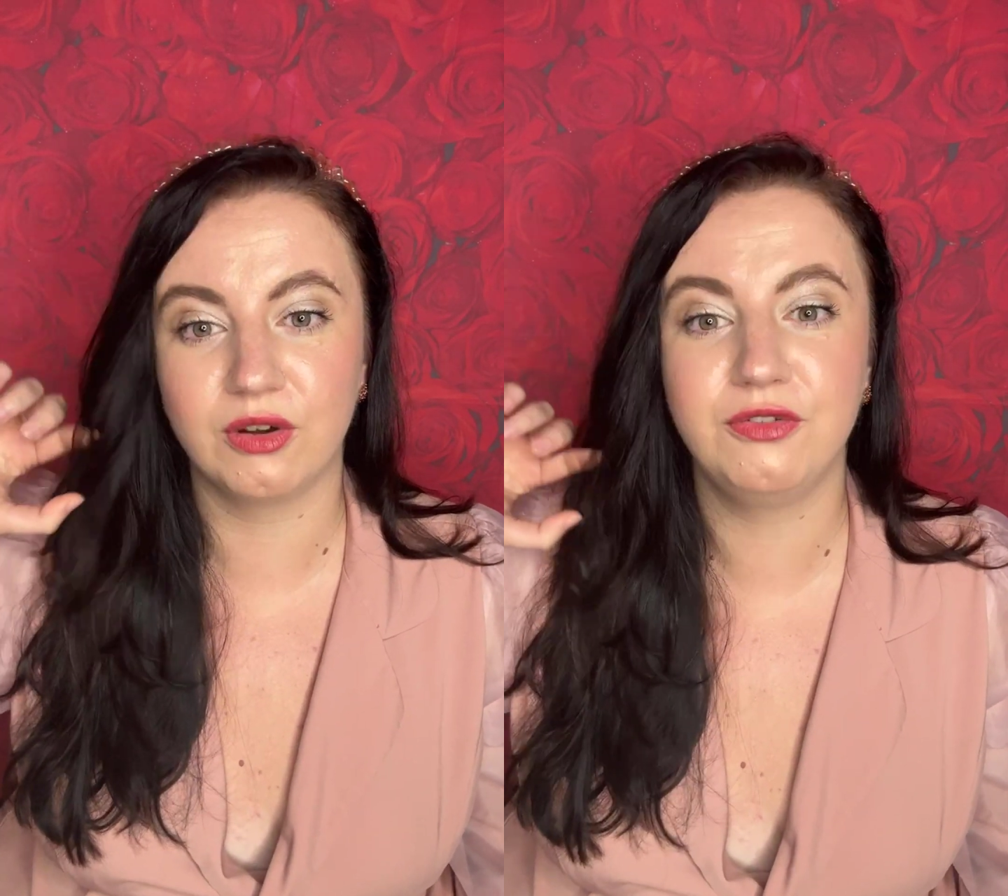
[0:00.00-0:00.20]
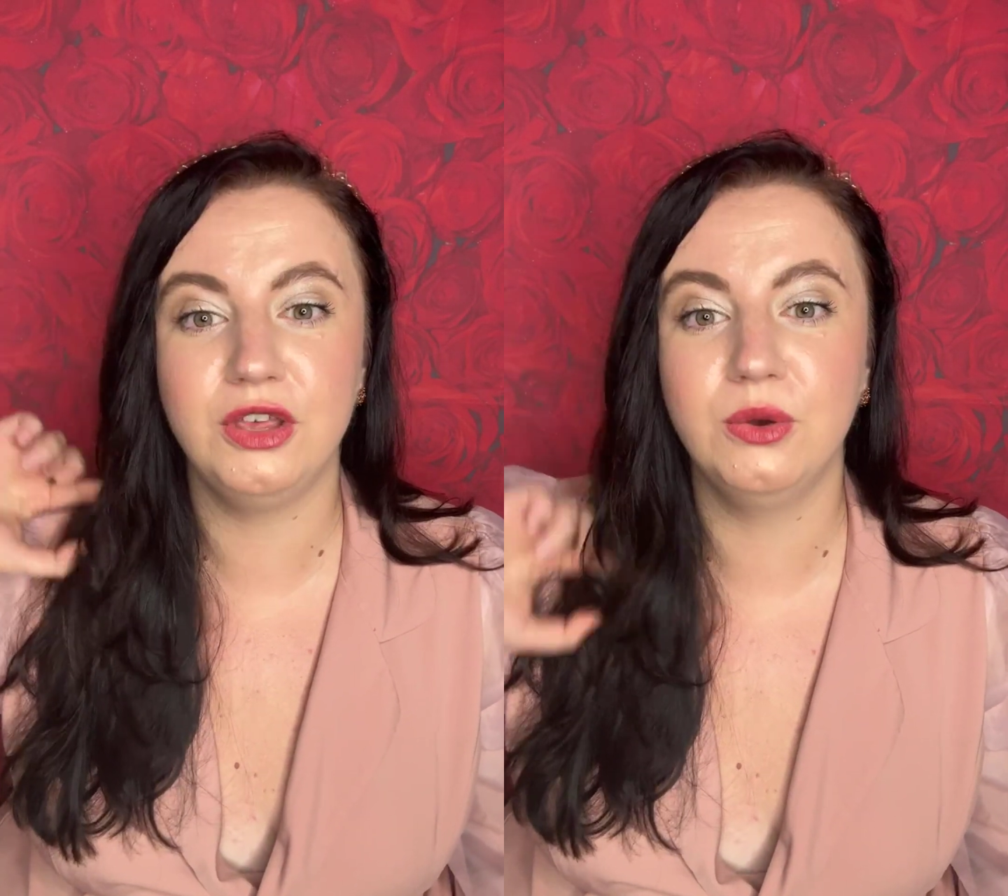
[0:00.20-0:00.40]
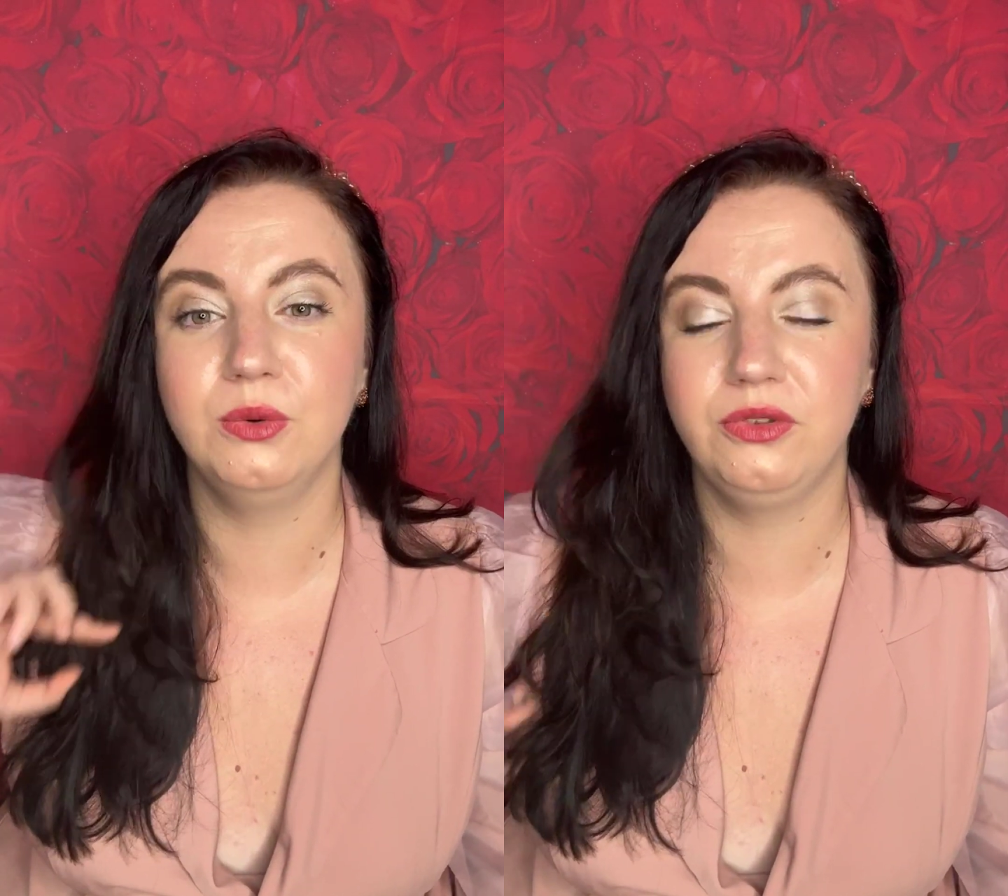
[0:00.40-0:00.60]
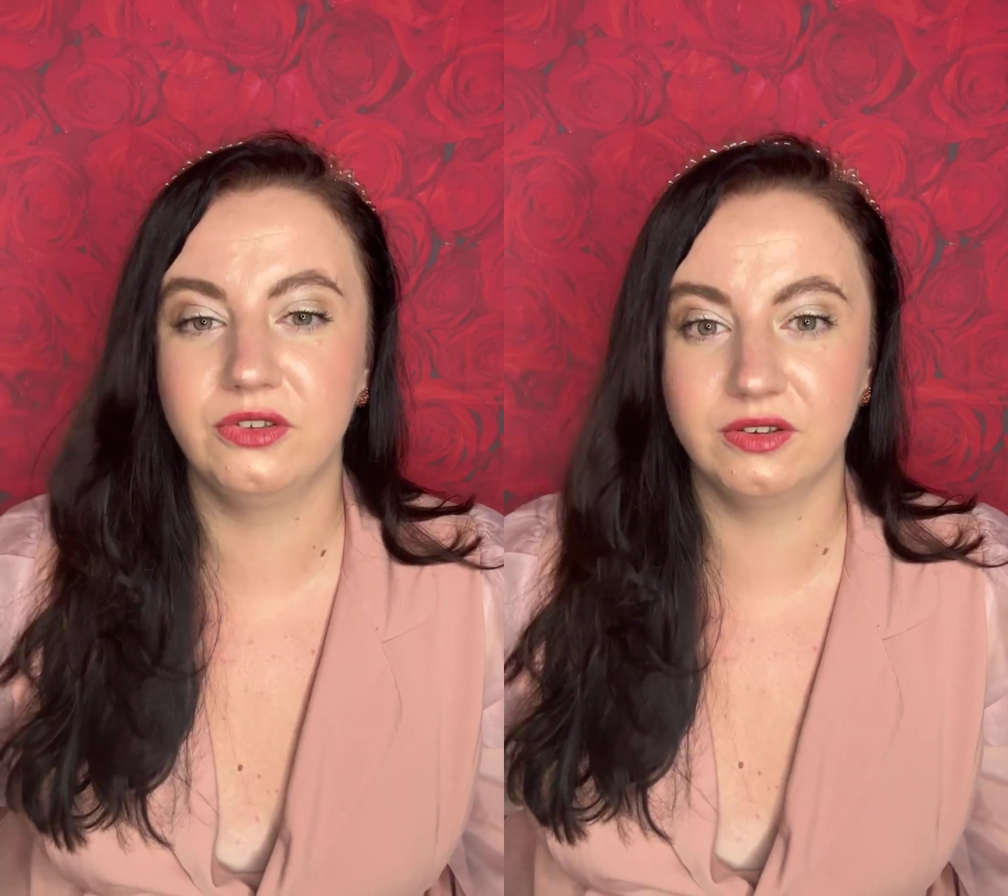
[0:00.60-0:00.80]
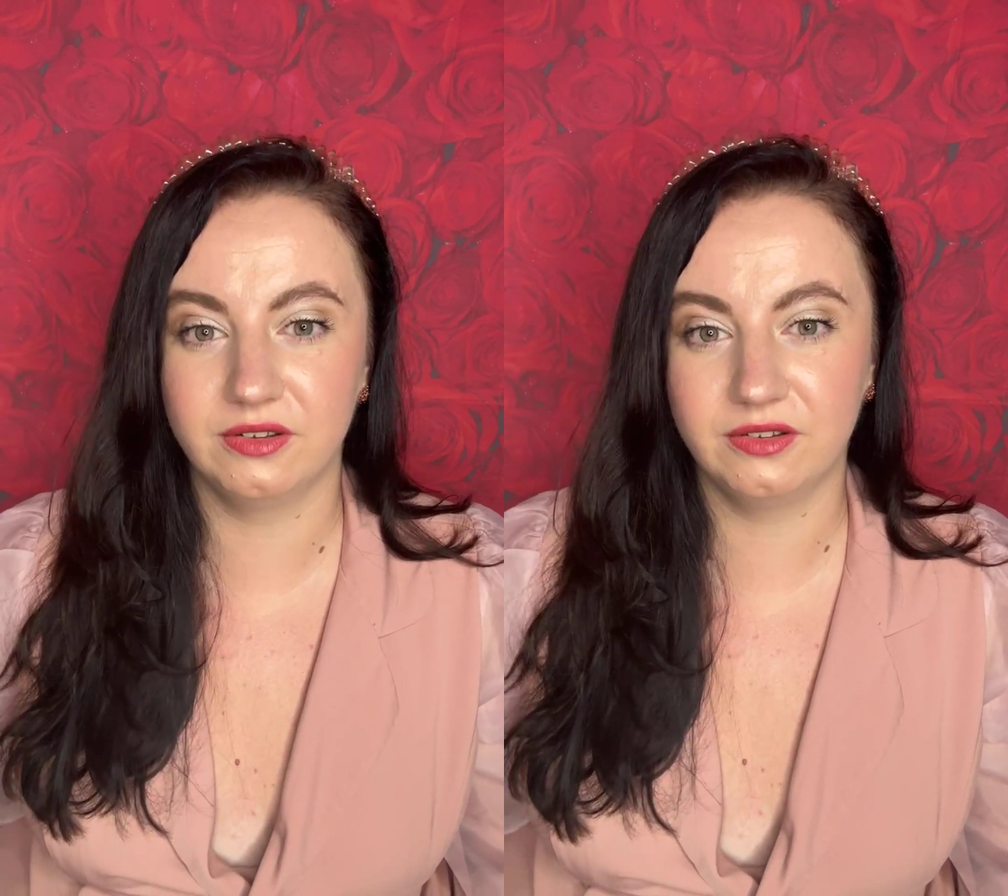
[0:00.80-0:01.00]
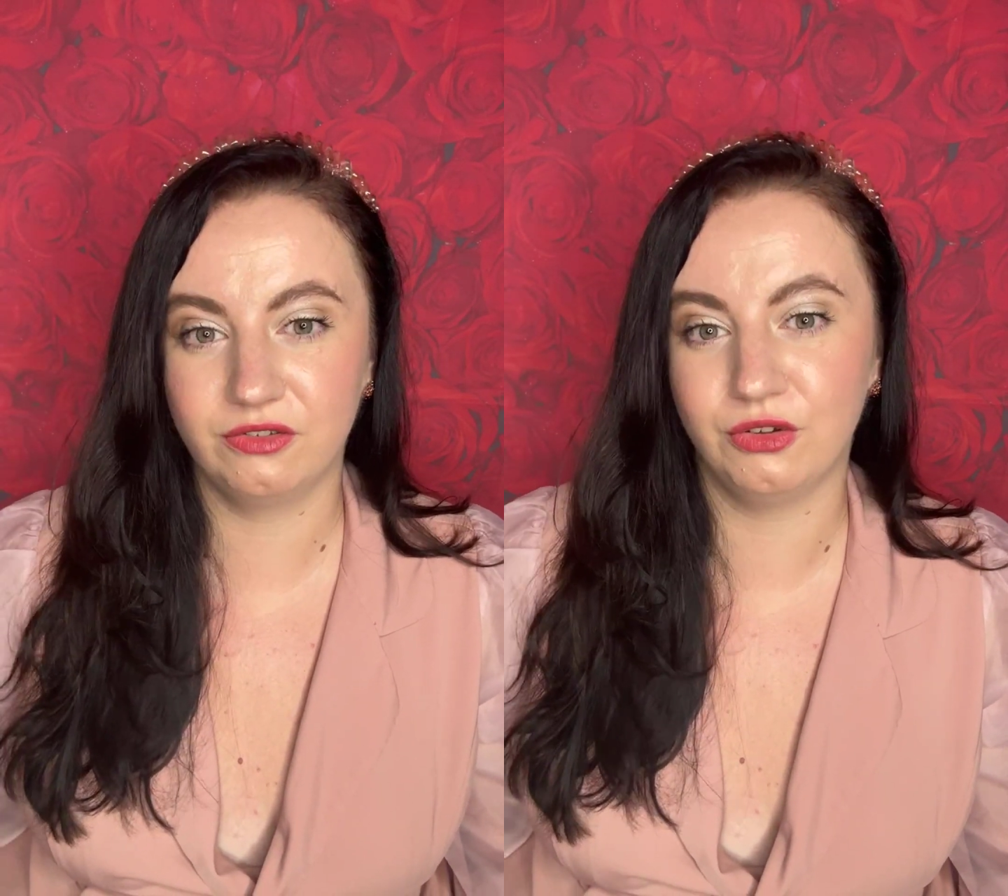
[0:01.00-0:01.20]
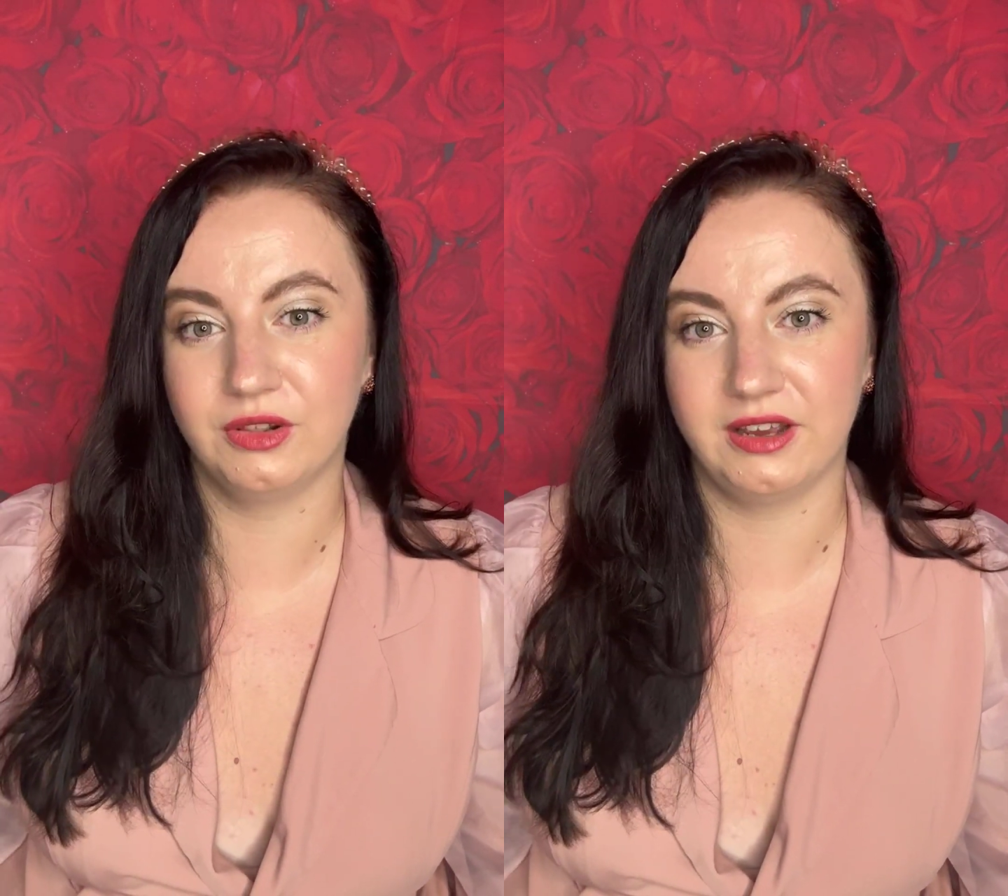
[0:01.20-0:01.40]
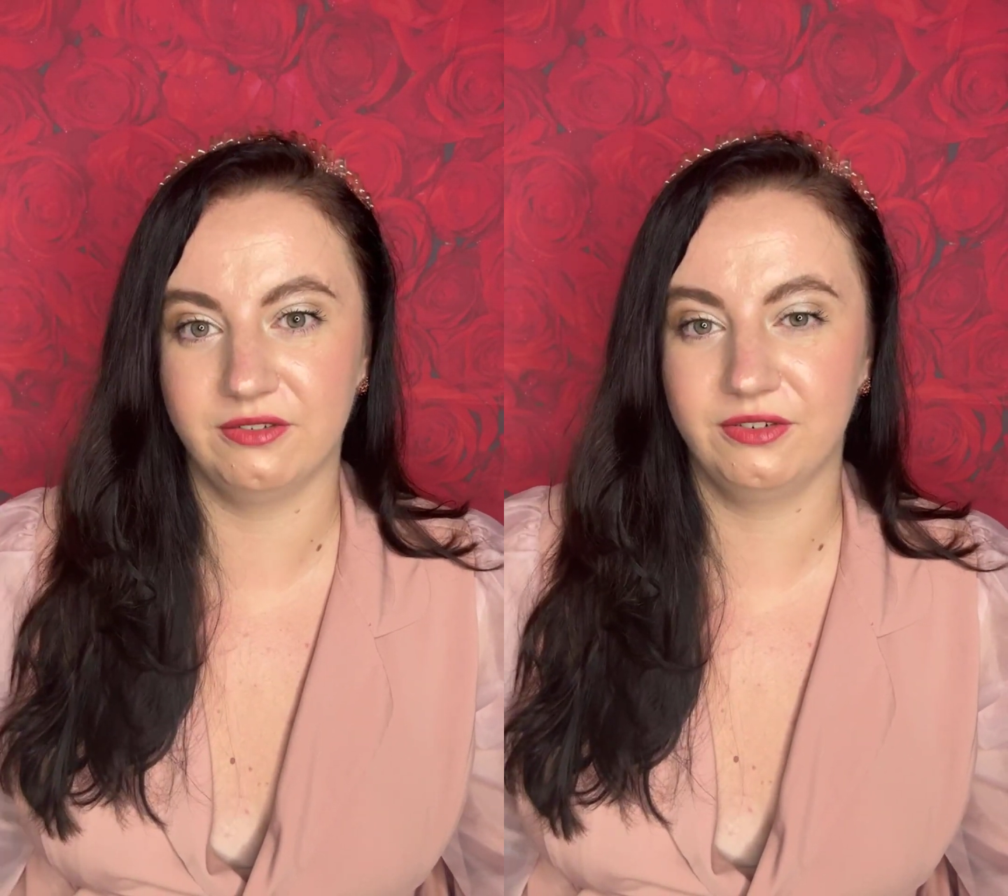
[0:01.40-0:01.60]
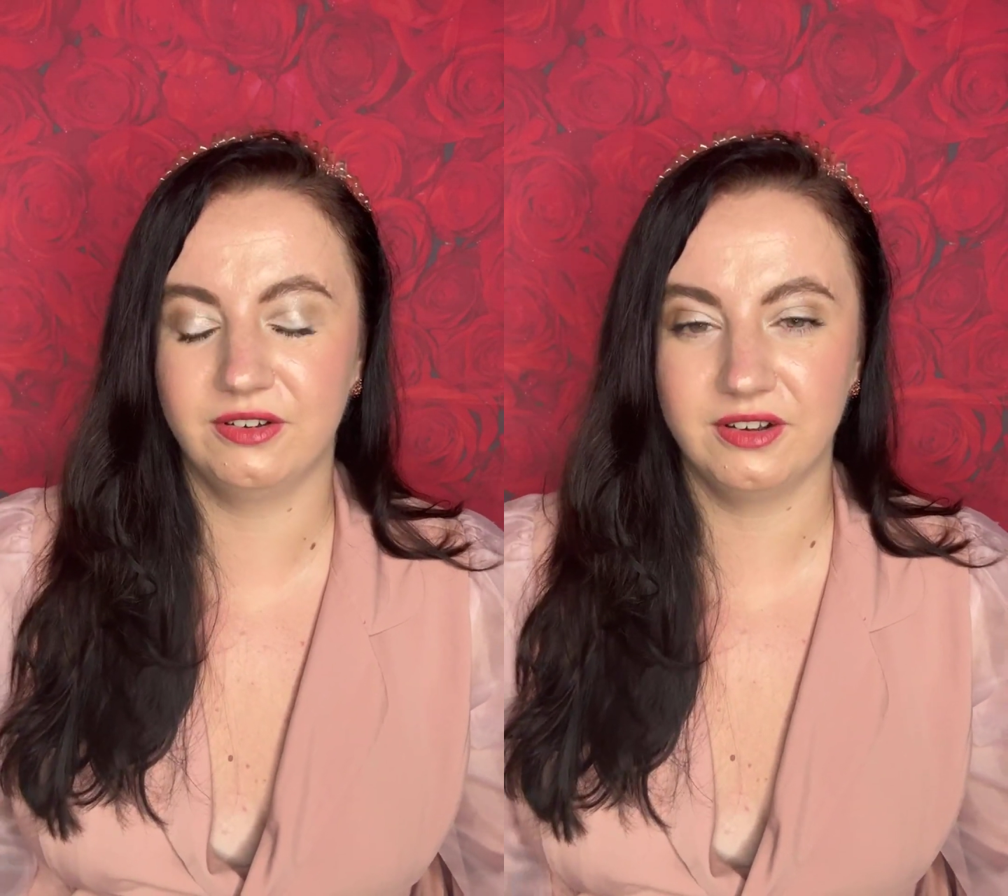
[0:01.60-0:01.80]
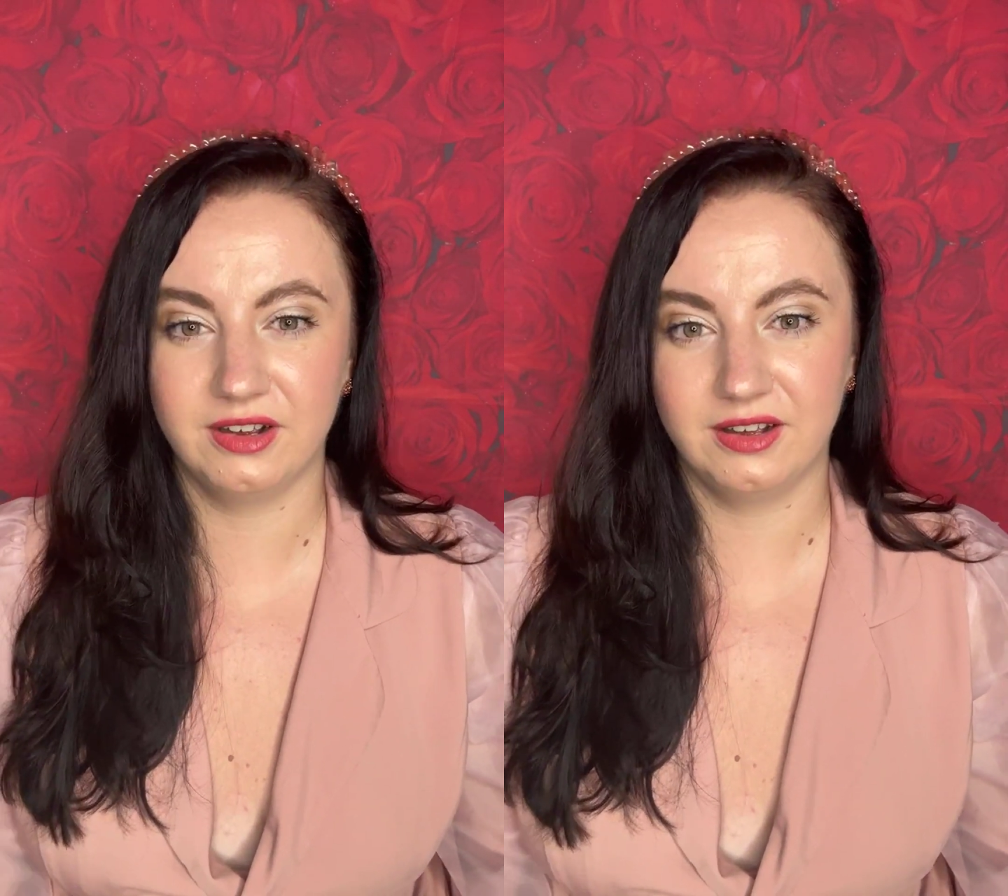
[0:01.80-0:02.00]
refuse to
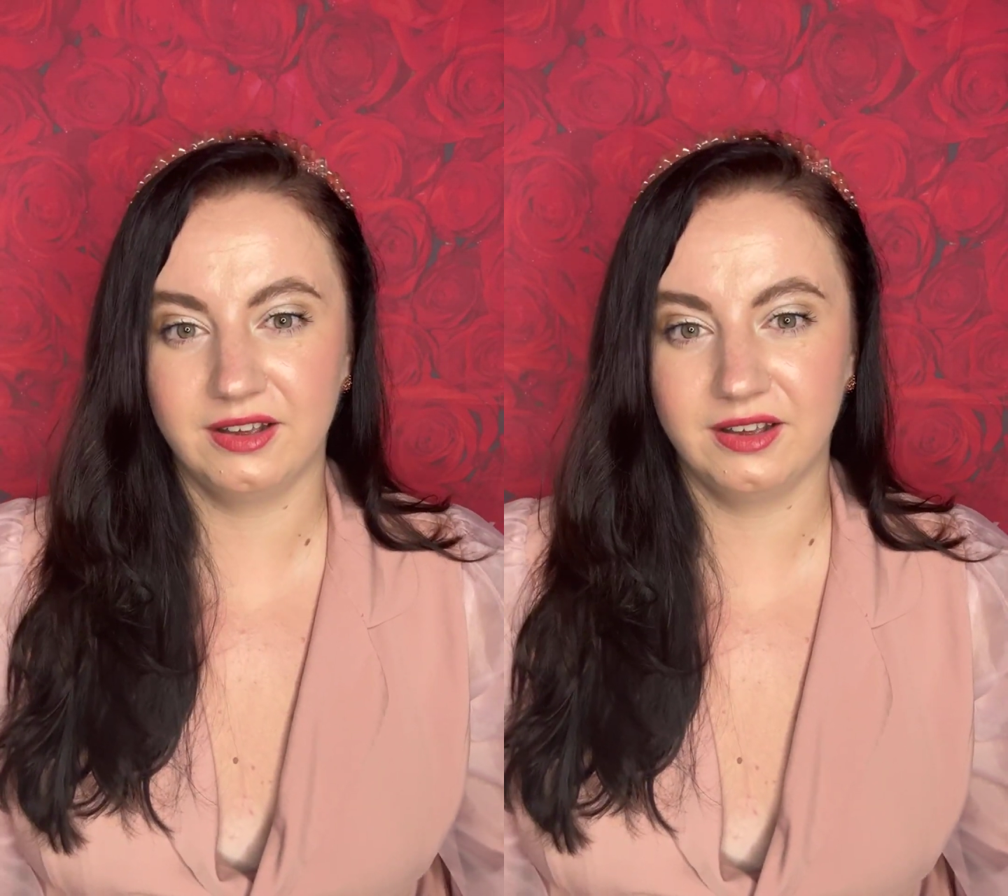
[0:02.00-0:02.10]
live